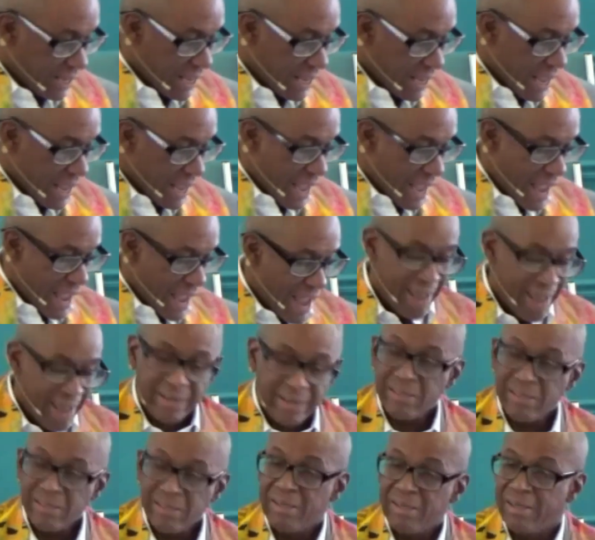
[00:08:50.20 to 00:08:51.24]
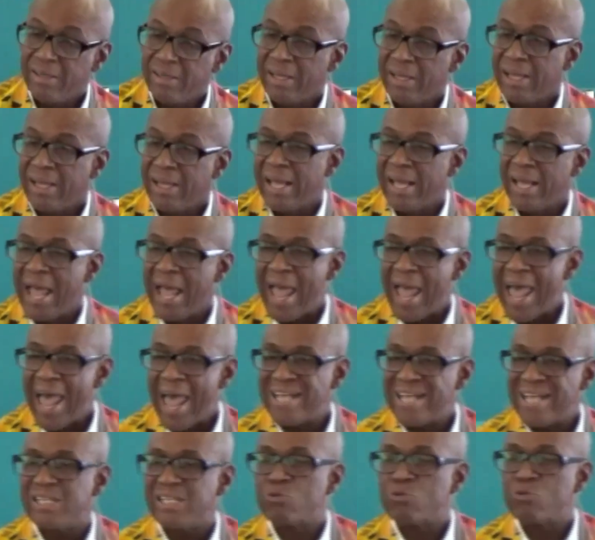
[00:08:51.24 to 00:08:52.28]
and as it
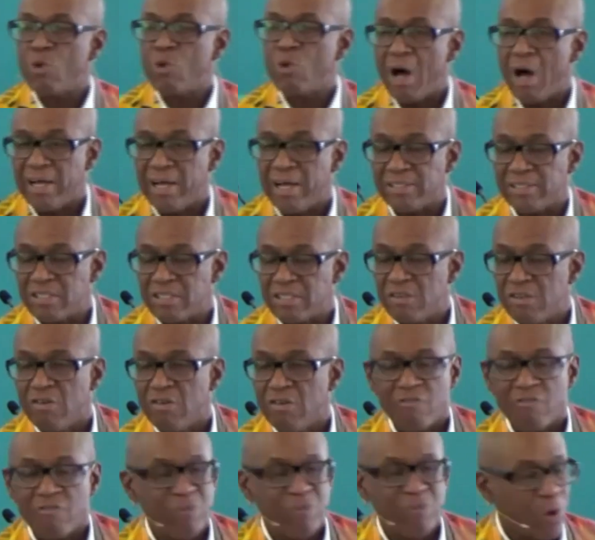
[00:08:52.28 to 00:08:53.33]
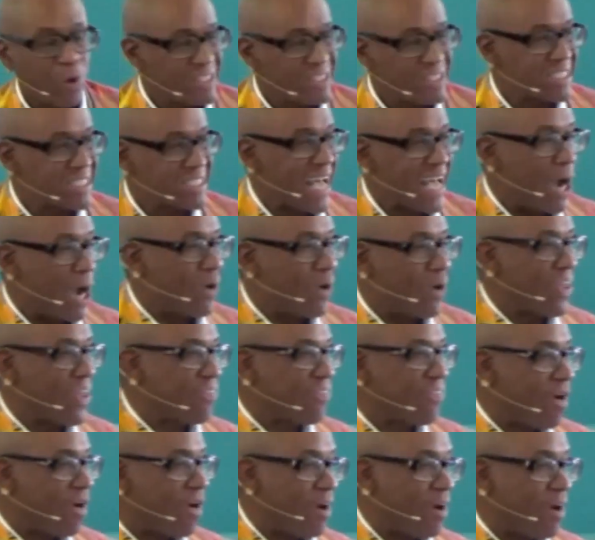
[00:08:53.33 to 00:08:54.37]
was versus how I
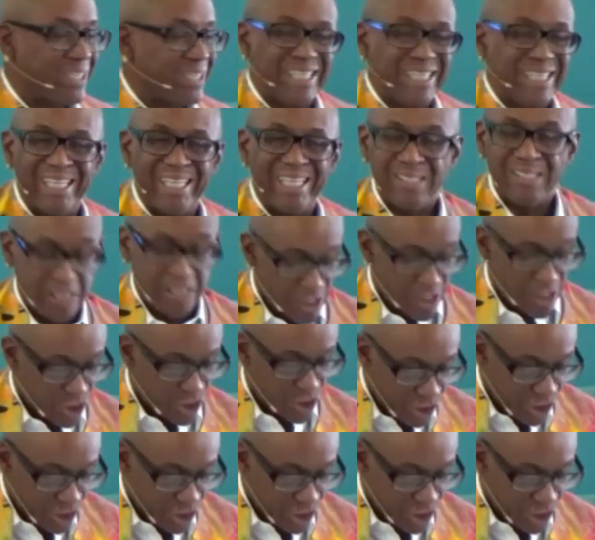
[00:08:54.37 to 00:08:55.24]
thought it should